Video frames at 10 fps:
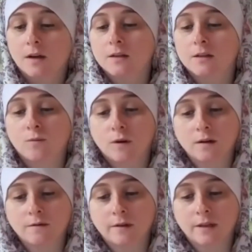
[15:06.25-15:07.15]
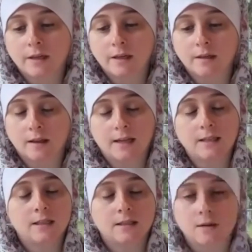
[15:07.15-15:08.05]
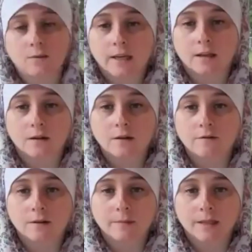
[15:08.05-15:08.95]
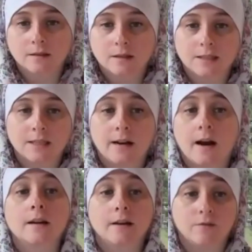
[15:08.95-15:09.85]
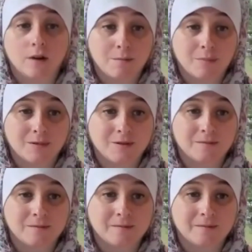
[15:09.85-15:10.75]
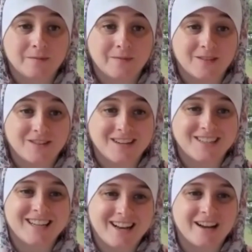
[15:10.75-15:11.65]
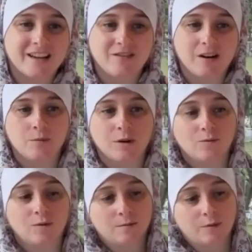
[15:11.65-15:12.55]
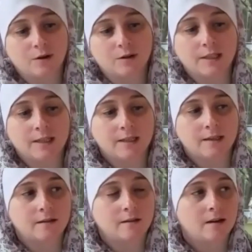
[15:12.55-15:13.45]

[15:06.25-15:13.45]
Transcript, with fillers: So one of the lessons that we can learn from this is to not give up, right? To not give up when one person